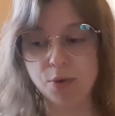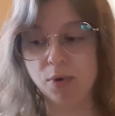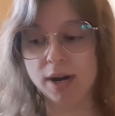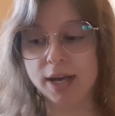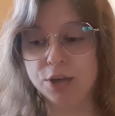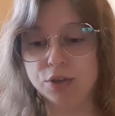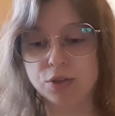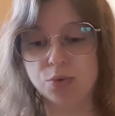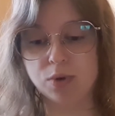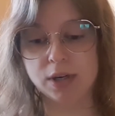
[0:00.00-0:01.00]
When I used
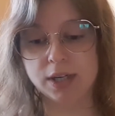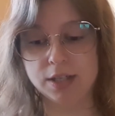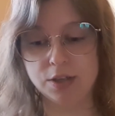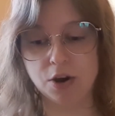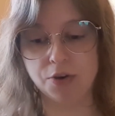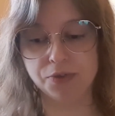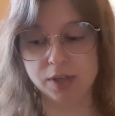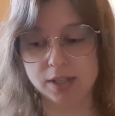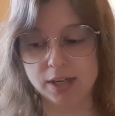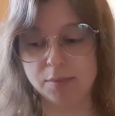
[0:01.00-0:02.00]
to work in the
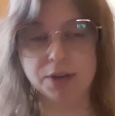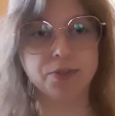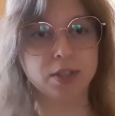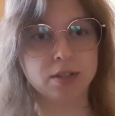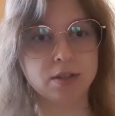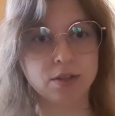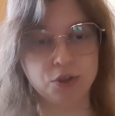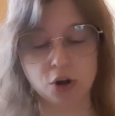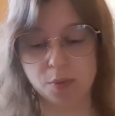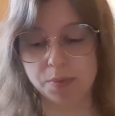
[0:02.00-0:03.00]
office in my first
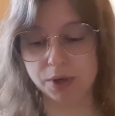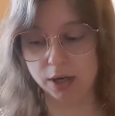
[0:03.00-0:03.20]
job,